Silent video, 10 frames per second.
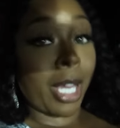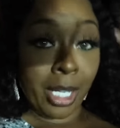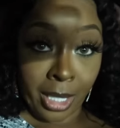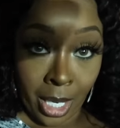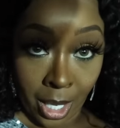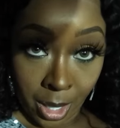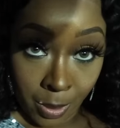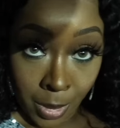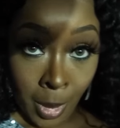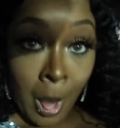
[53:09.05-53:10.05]
I had a time.
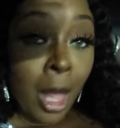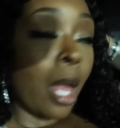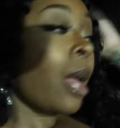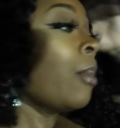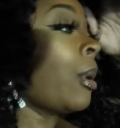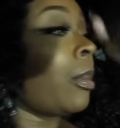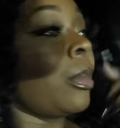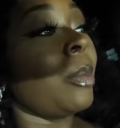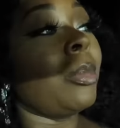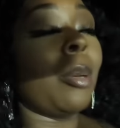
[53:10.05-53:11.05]
But,
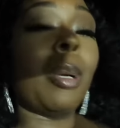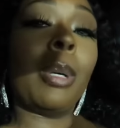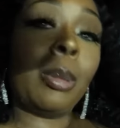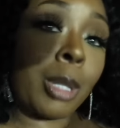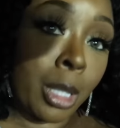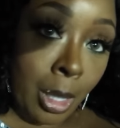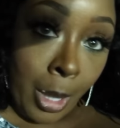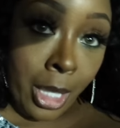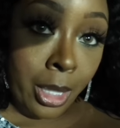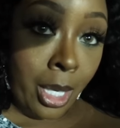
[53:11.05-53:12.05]
but, but, but, but, but I
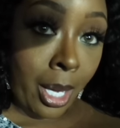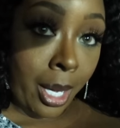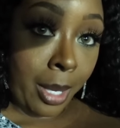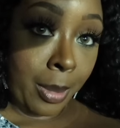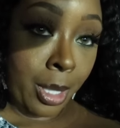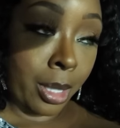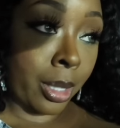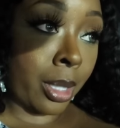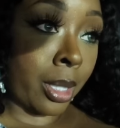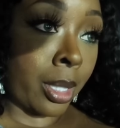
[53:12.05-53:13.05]
had a time.
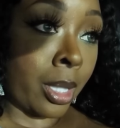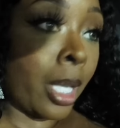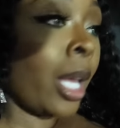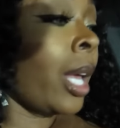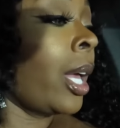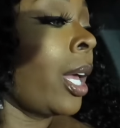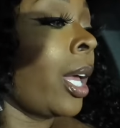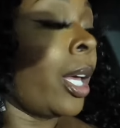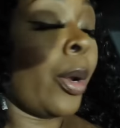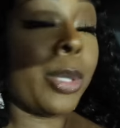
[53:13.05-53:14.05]

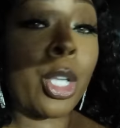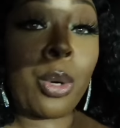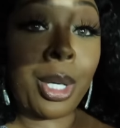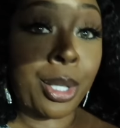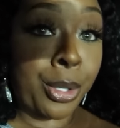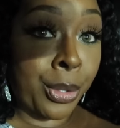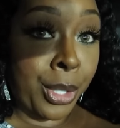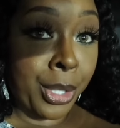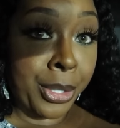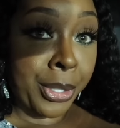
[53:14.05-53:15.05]
And I'm so hungry.
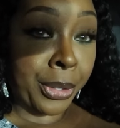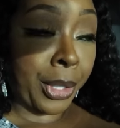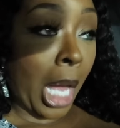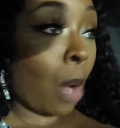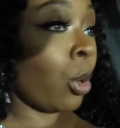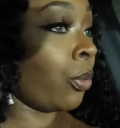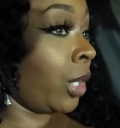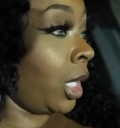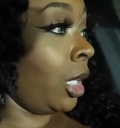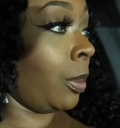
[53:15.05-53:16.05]
I
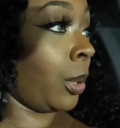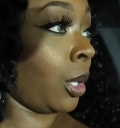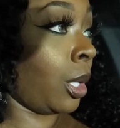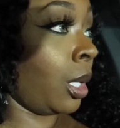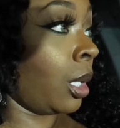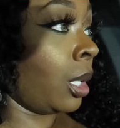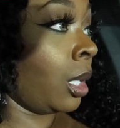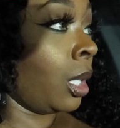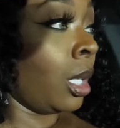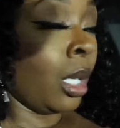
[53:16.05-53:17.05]
wasn't finna eat up in there.
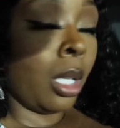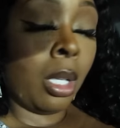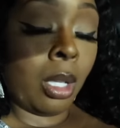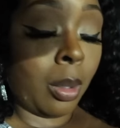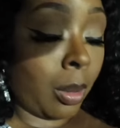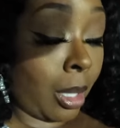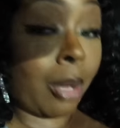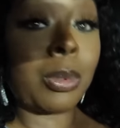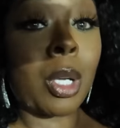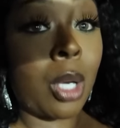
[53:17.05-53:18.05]

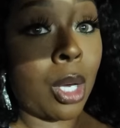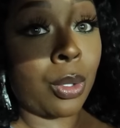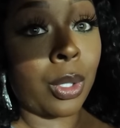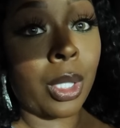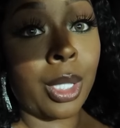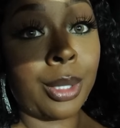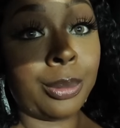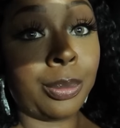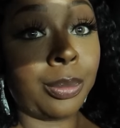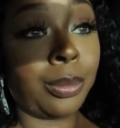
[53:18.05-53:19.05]
I'm so hungry.
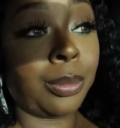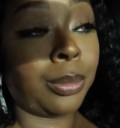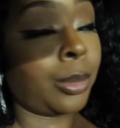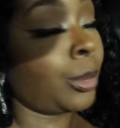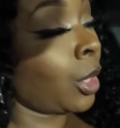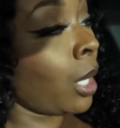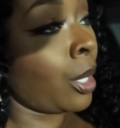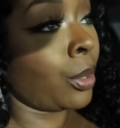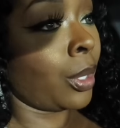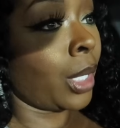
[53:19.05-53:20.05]
I'm so
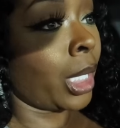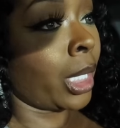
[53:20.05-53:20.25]
hungry.